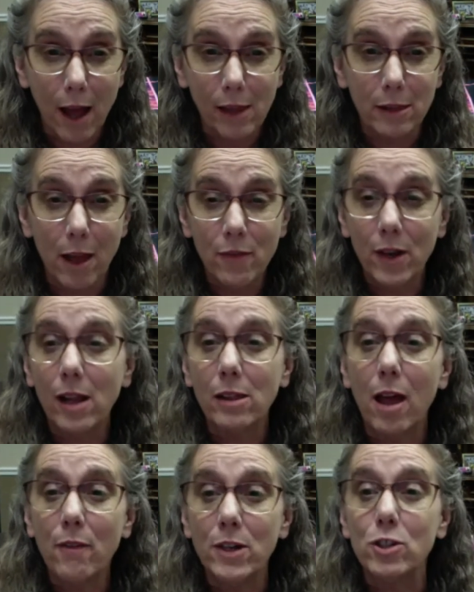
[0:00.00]
I love it. I
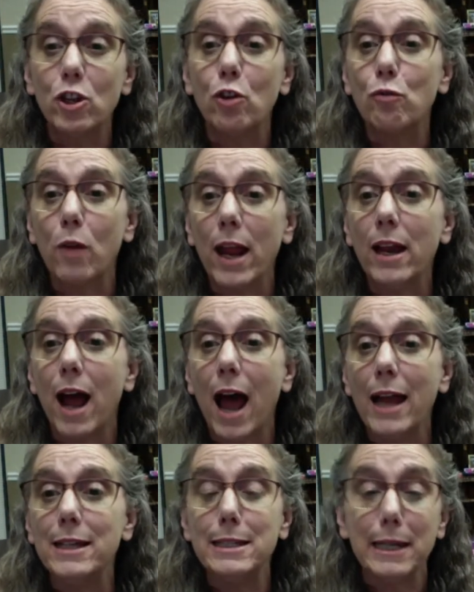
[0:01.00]
love it. It's a great
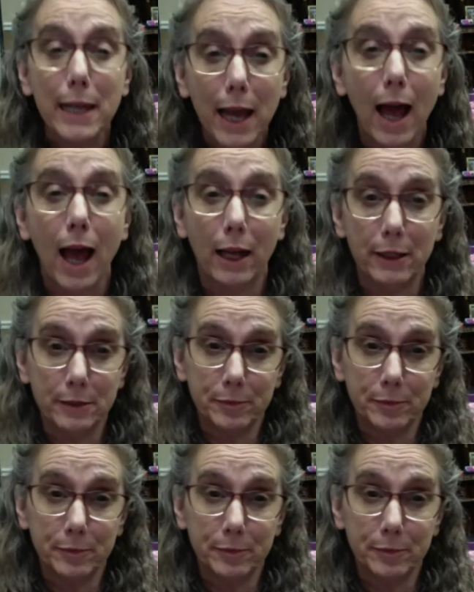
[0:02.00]
idea.